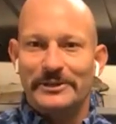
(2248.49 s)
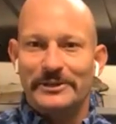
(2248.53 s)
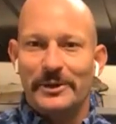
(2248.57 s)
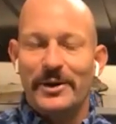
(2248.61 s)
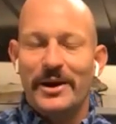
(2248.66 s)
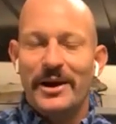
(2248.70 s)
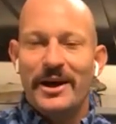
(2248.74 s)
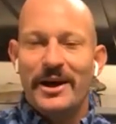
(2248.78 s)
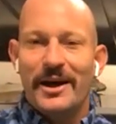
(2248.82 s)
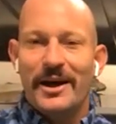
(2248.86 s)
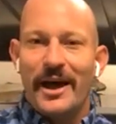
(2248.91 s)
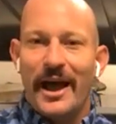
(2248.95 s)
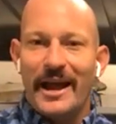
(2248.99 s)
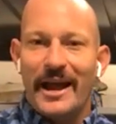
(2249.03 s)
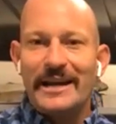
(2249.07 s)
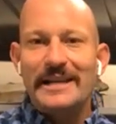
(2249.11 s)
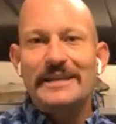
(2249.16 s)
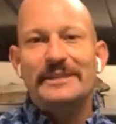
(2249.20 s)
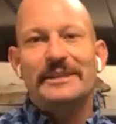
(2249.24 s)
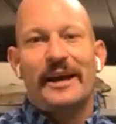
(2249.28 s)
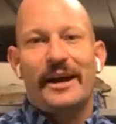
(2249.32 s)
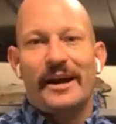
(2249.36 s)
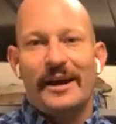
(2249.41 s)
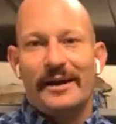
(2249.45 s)
So
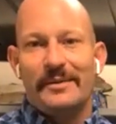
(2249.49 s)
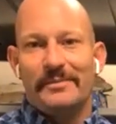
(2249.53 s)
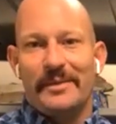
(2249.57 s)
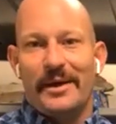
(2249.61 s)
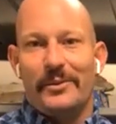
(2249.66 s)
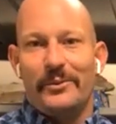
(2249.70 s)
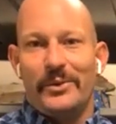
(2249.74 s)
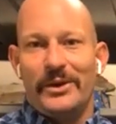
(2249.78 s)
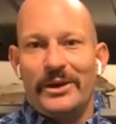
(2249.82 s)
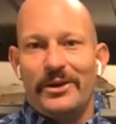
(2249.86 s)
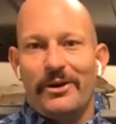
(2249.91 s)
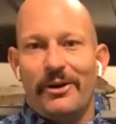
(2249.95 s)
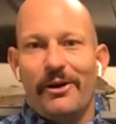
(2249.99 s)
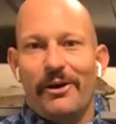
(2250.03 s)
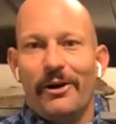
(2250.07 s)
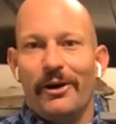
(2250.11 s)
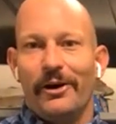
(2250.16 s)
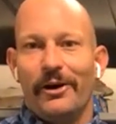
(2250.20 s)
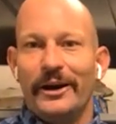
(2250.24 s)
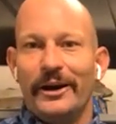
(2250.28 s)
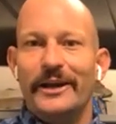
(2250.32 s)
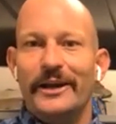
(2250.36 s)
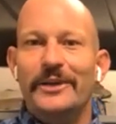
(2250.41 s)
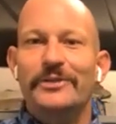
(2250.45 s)
anytime that we
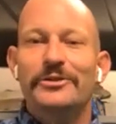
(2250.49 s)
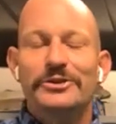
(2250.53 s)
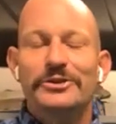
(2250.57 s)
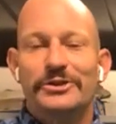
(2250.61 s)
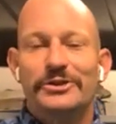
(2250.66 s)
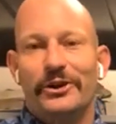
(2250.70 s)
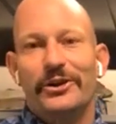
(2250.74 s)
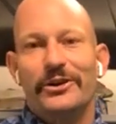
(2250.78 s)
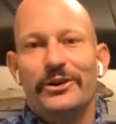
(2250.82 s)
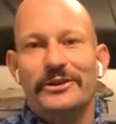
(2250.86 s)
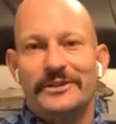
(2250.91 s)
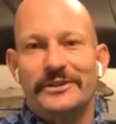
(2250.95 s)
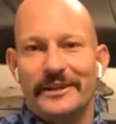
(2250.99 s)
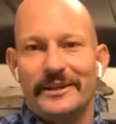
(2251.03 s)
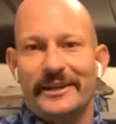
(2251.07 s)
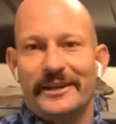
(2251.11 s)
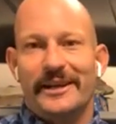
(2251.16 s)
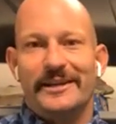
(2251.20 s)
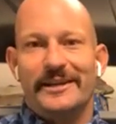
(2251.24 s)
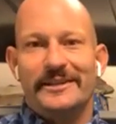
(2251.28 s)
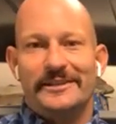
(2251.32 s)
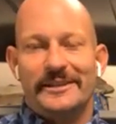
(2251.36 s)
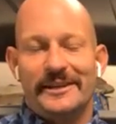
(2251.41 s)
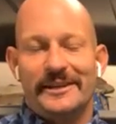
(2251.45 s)
are in the dirt
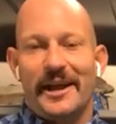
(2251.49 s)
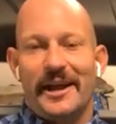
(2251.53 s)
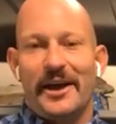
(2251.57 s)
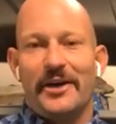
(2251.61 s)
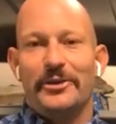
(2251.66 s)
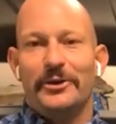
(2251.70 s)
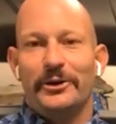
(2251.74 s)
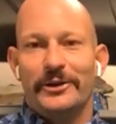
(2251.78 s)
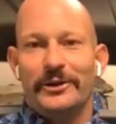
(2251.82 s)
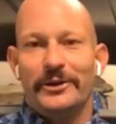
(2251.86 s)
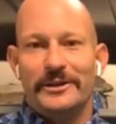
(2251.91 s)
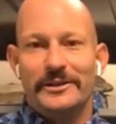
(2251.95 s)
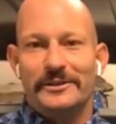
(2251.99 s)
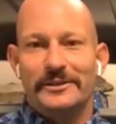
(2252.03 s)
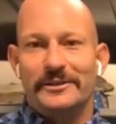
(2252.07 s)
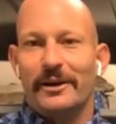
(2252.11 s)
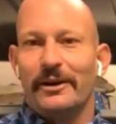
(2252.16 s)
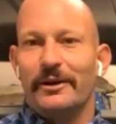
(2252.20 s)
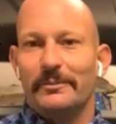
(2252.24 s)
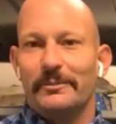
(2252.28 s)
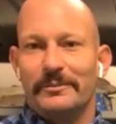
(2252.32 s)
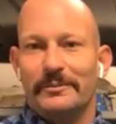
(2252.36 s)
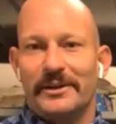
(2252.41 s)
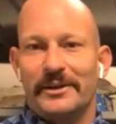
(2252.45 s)
digging together
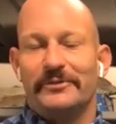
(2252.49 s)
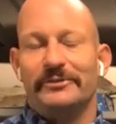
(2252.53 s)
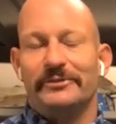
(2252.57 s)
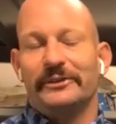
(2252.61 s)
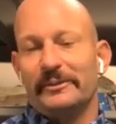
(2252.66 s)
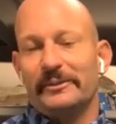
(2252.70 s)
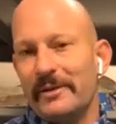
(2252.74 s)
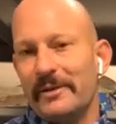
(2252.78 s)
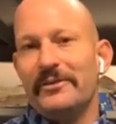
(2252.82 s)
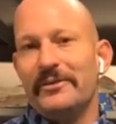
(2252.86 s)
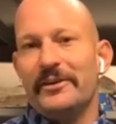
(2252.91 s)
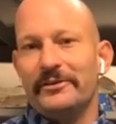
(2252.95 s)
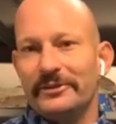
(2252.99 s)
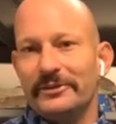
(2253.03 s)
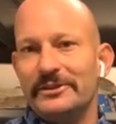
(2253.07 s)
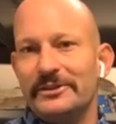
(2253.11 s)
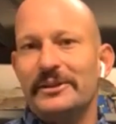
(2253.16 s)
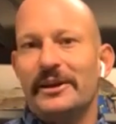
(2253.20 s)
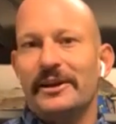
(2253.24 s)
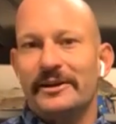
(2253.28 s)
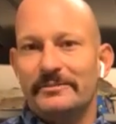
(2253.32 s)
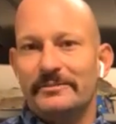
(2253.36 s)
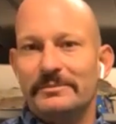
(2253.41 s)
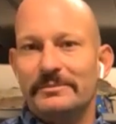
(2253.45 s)
are definitely my favorite
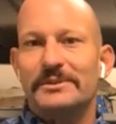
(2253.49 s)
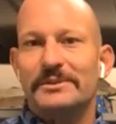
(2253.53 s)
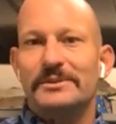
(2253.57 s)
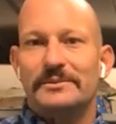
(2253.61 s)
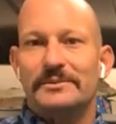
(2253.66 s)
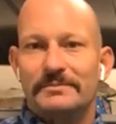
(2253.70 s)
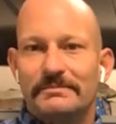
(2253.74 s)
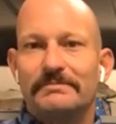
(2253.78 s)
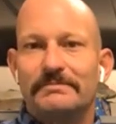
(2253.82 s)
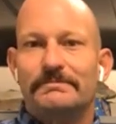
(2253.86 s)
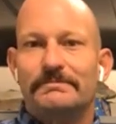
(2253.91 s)
times.